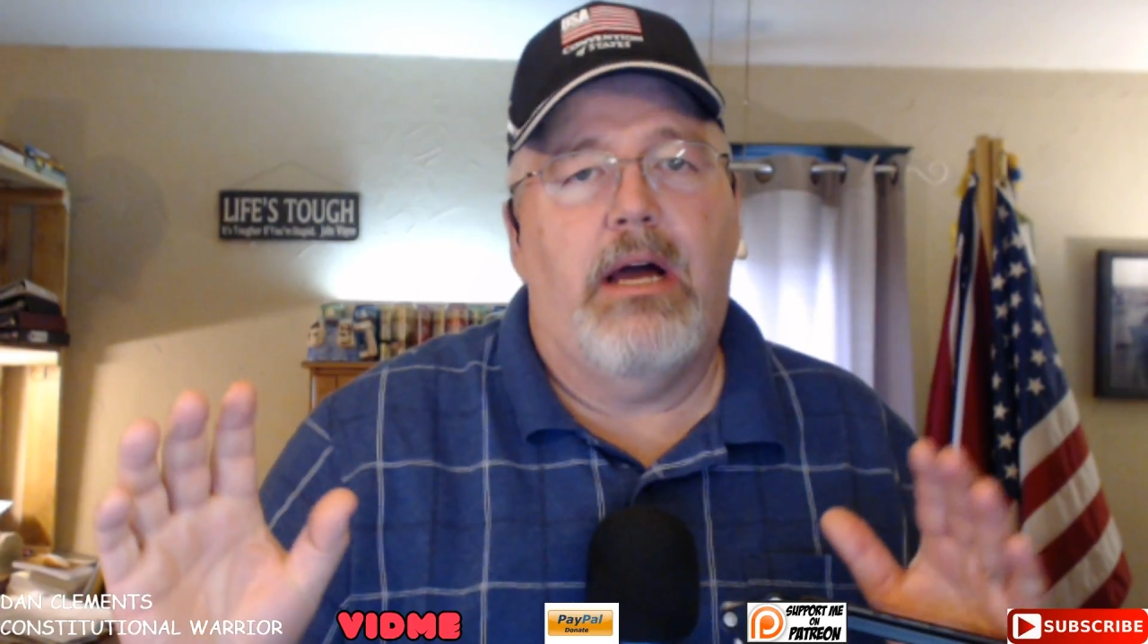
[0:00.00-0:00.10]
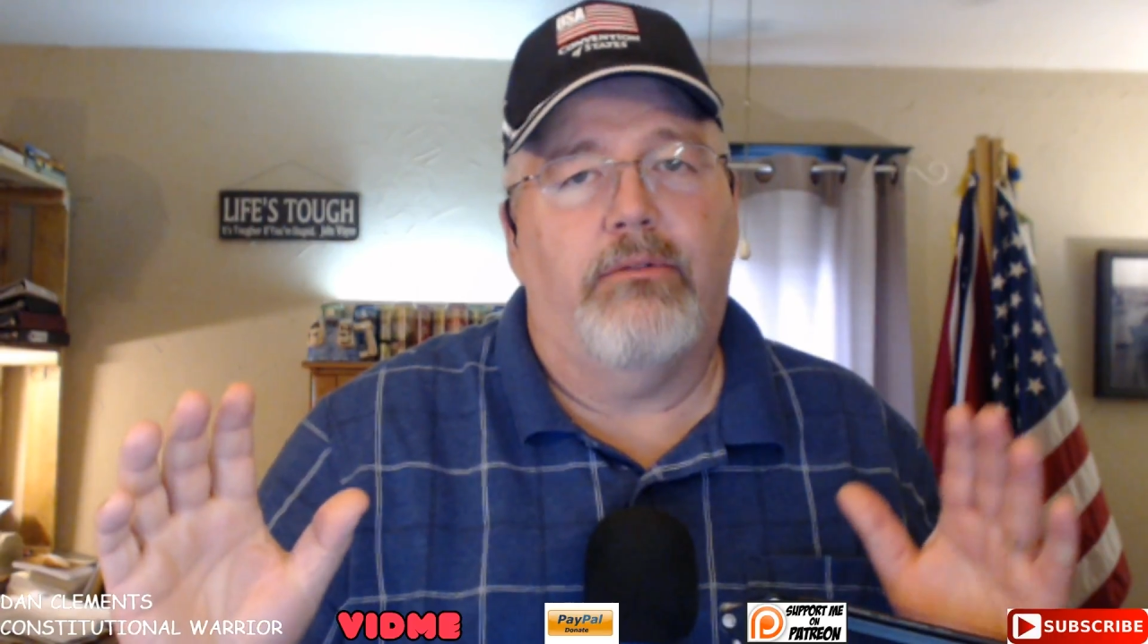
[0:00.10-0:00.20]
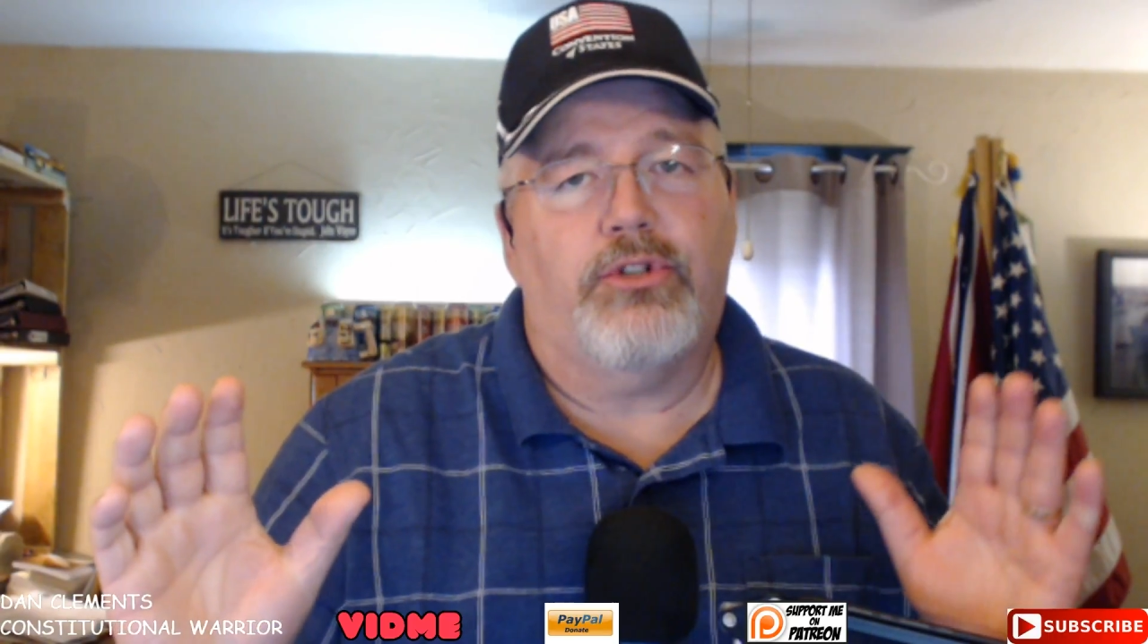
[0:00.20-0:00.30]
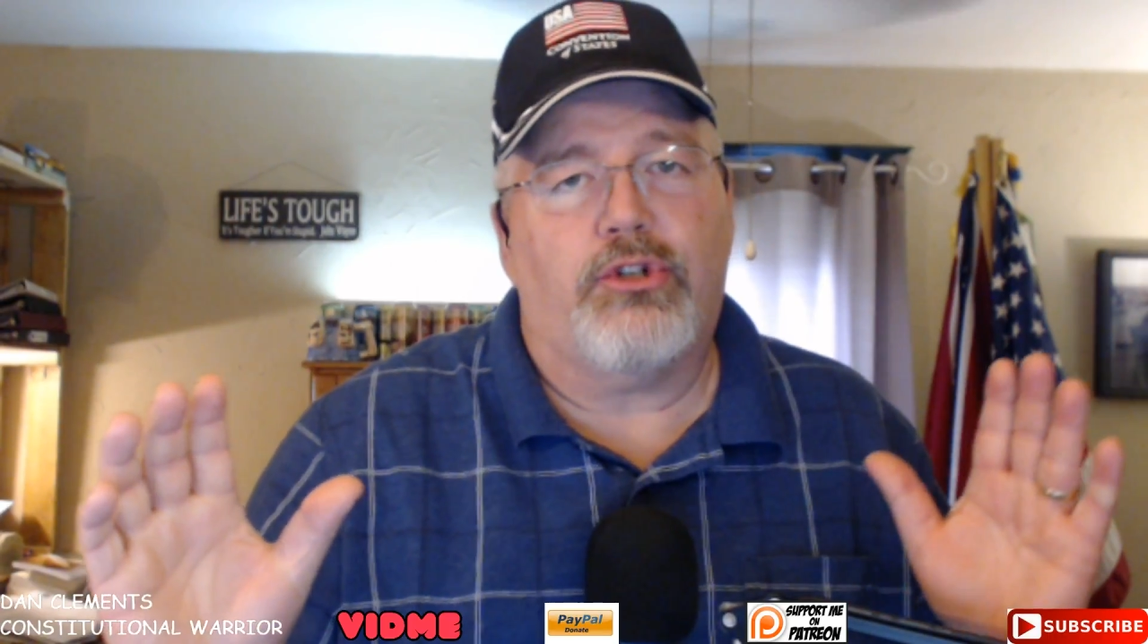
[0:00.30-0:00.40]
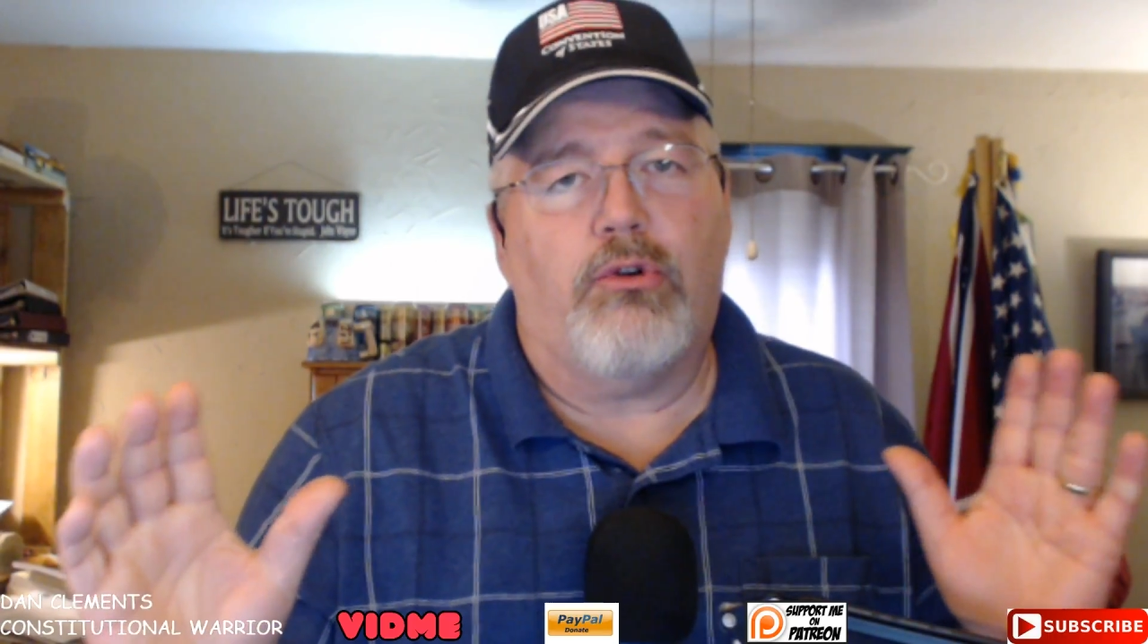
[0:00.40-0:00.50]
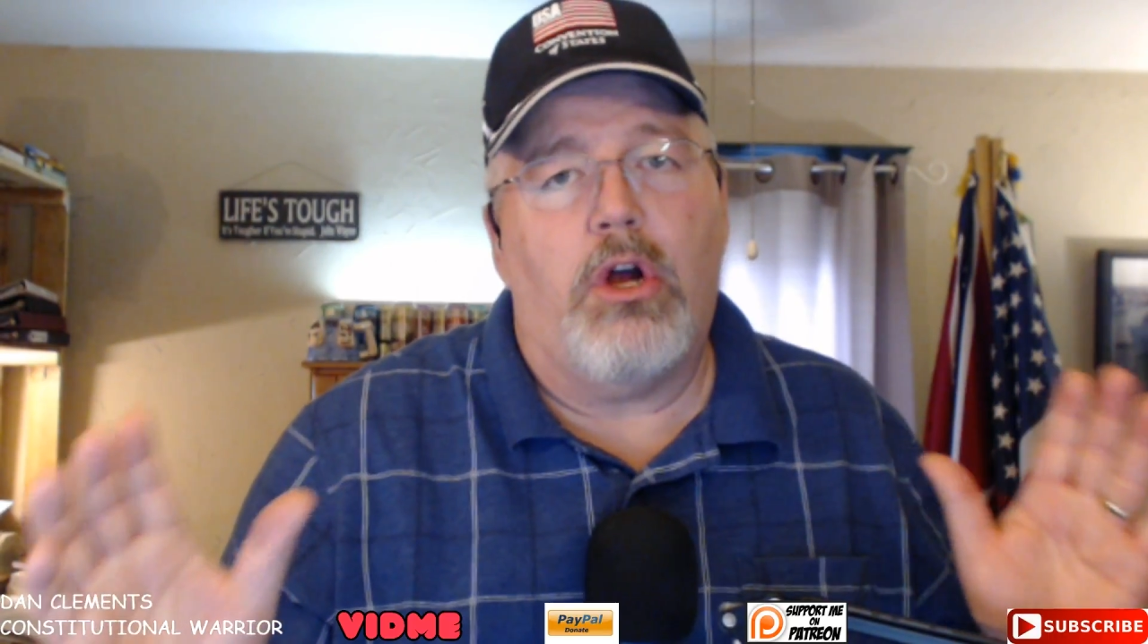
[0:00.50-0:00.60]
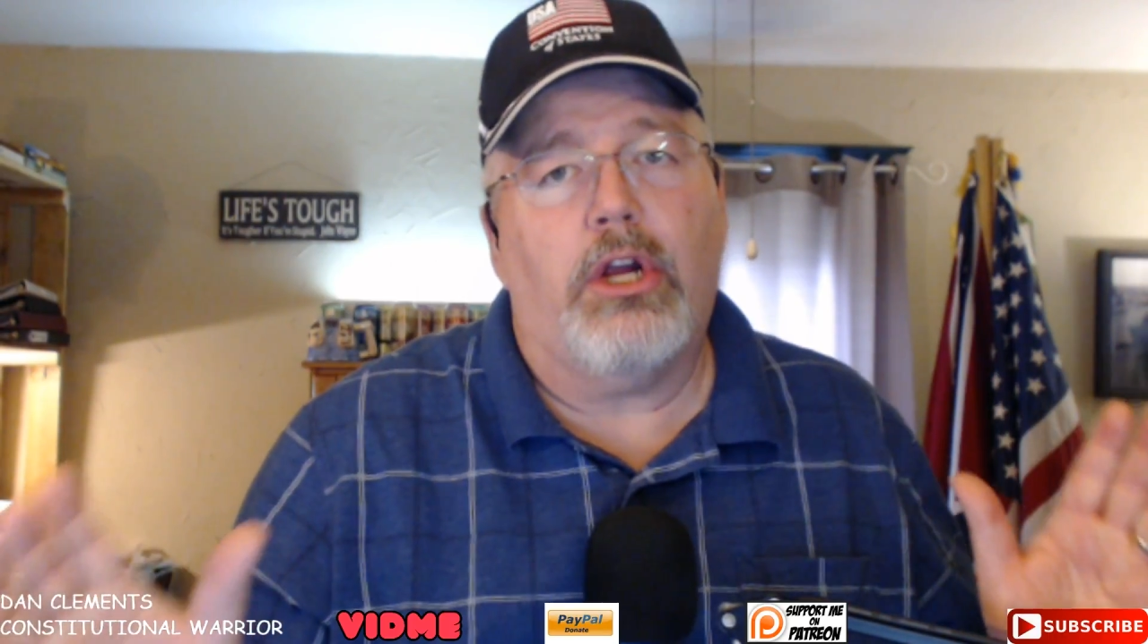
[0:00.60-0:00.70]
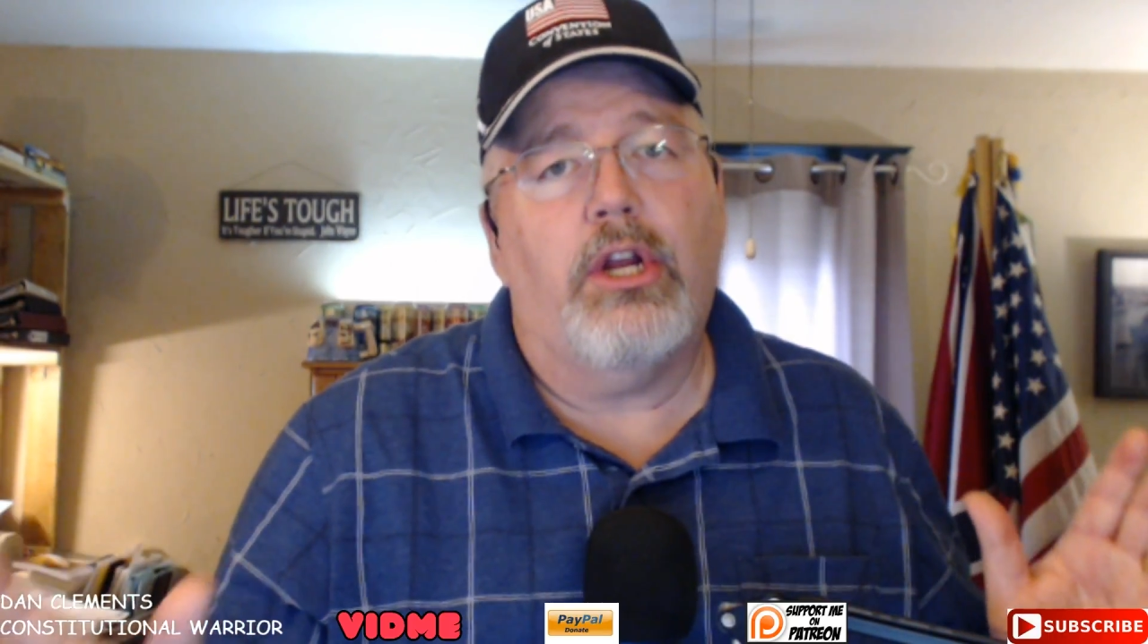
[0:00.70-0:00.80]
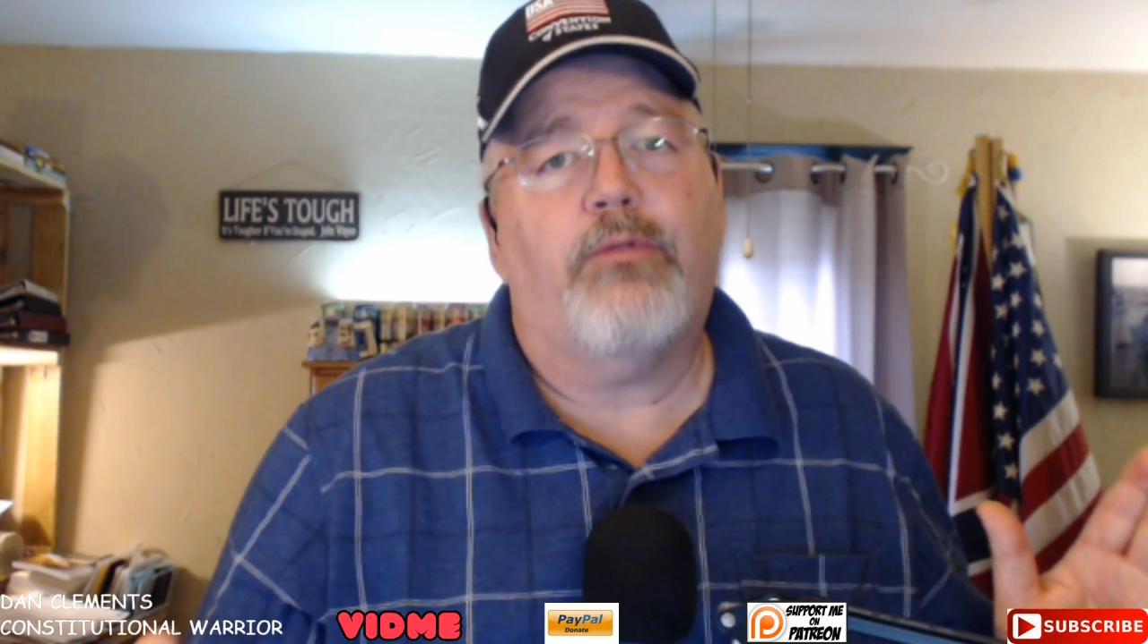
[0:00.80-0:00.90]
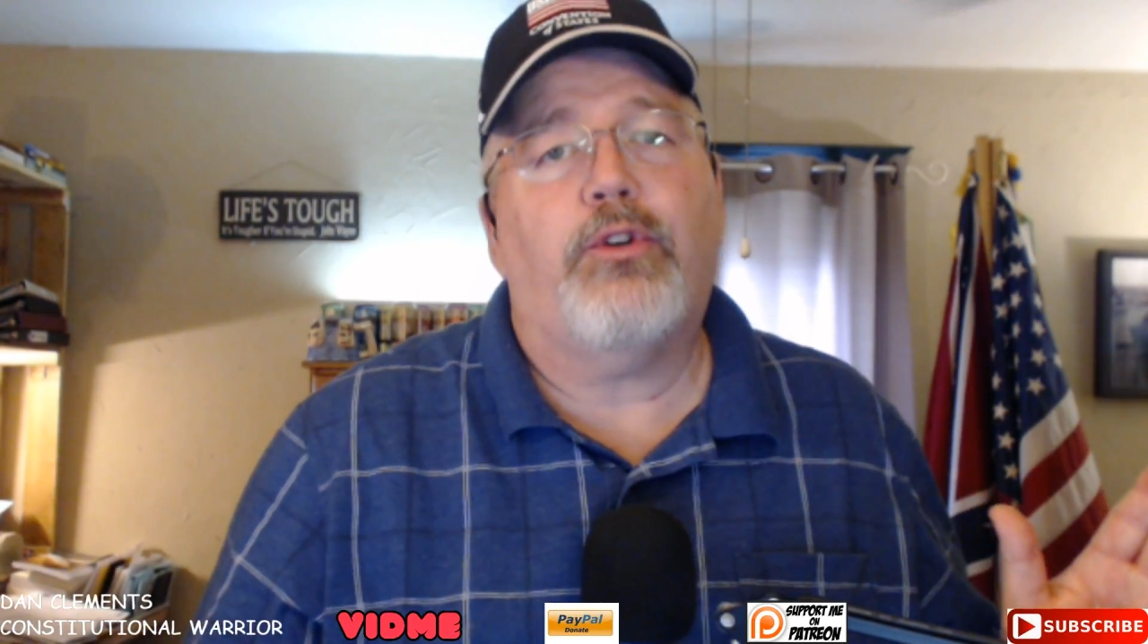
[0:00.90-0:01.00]
out in
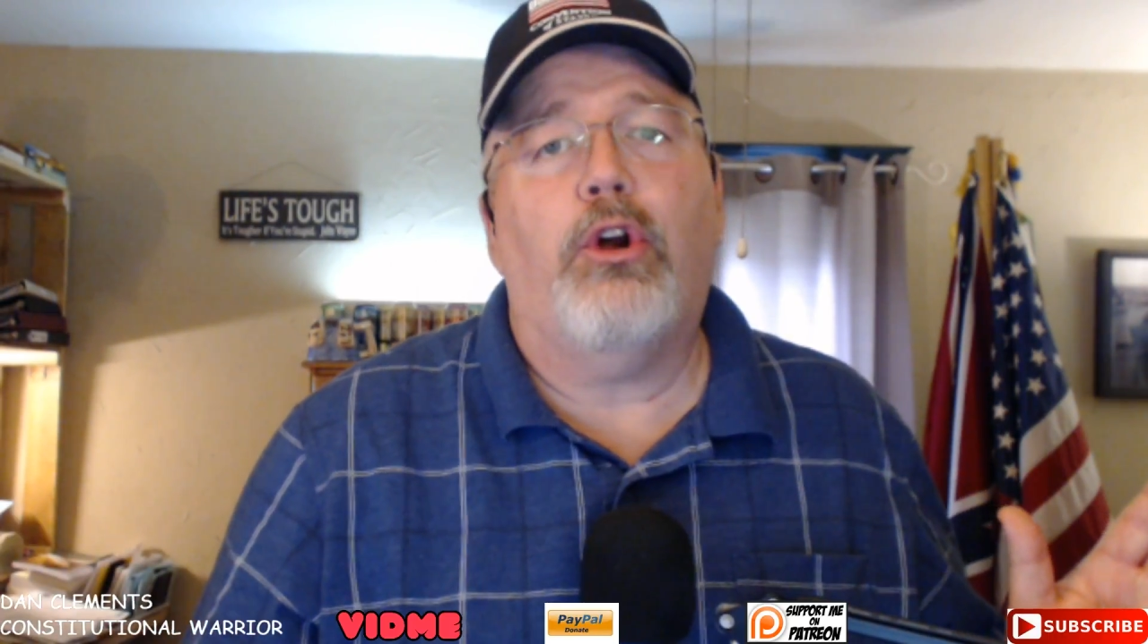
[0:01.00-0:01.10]
strong enough